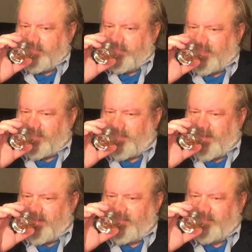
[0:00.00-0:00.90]

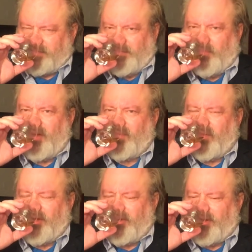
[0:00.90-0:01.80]
dissipated, whatever
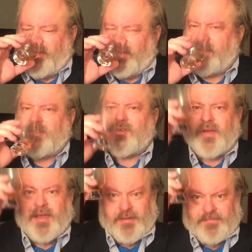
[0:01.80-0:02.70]
word you want to use. Let's
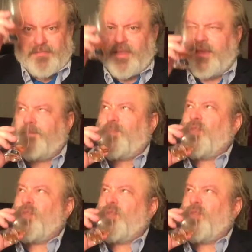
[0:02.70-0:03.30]
try it again.